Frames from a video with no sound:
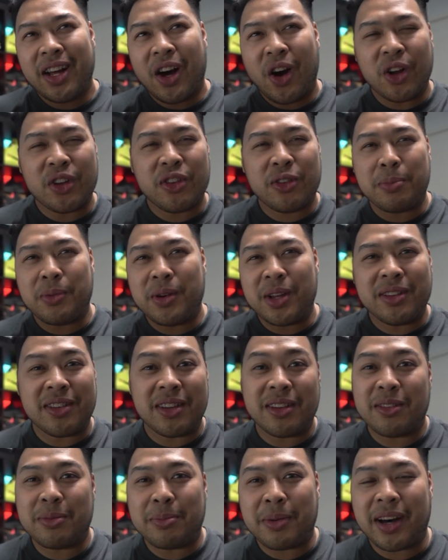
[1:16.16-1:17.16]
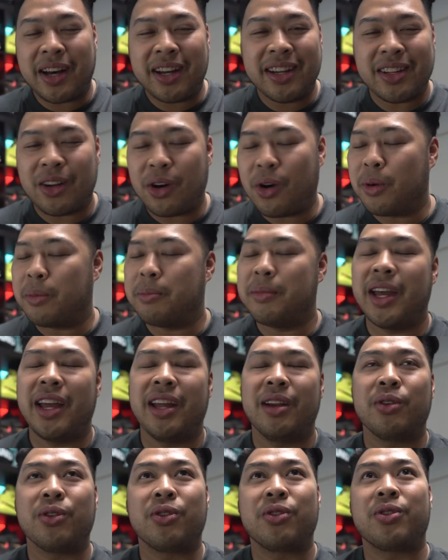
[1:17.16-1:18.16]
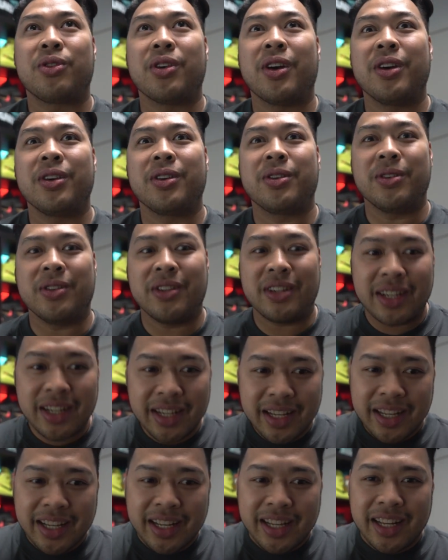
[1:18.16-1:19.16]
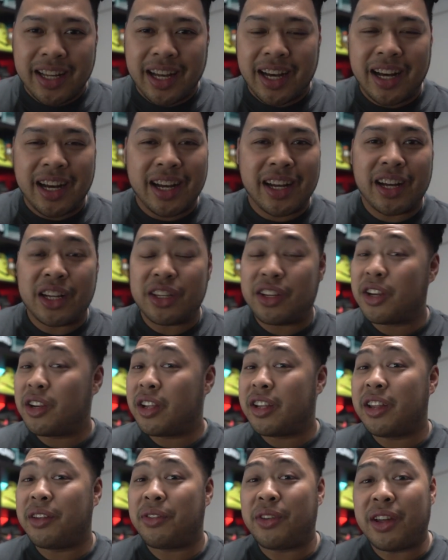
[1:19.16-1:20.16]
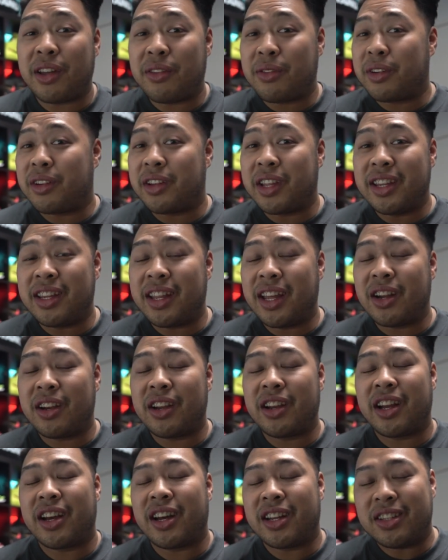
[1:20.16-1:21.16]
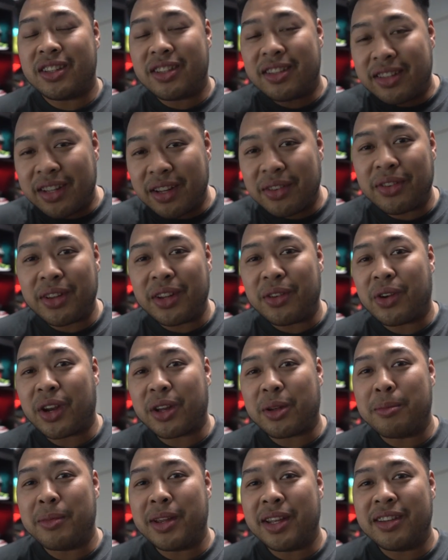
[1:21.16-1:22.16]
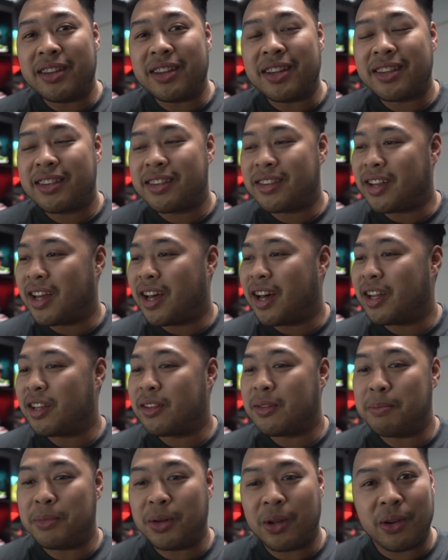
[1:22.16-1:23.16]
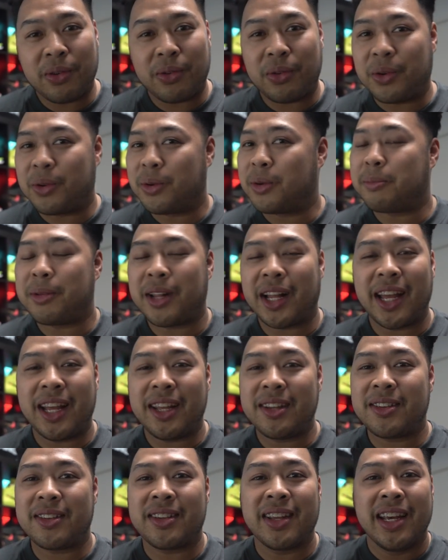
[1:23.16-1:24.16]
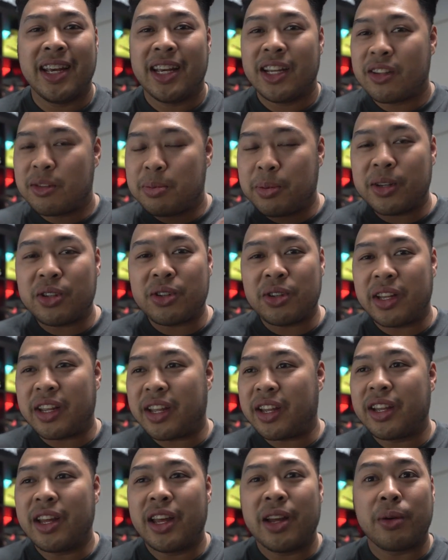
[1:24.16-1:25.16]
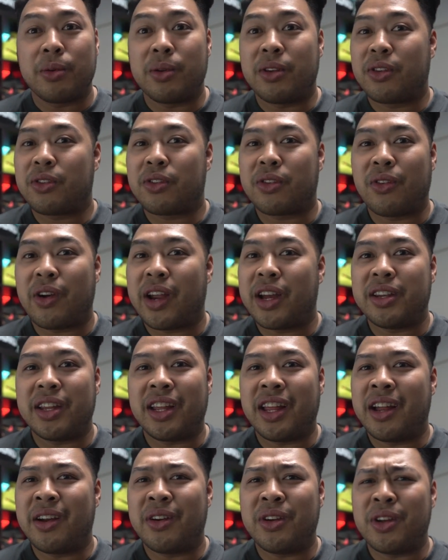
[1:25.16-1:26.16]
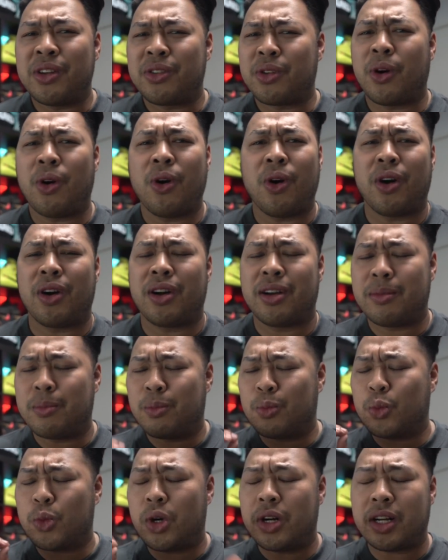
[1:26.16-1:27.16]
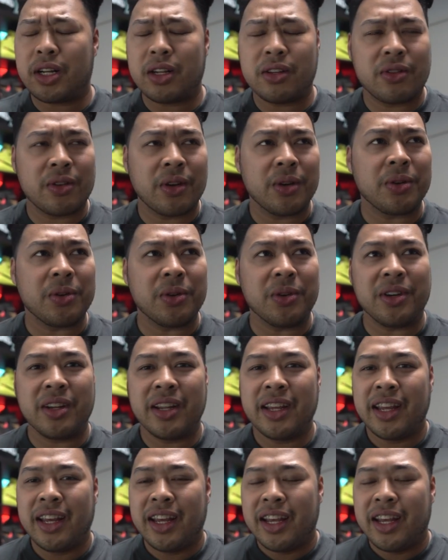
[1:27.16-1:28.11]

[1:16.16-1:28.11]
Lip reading: Hot Springs and Spa. Oh man, it was so good. If you're ever in the area, I definitely recommend it. It's a beautiful place, especially with the surrounding areas. Oh, mwah, so good.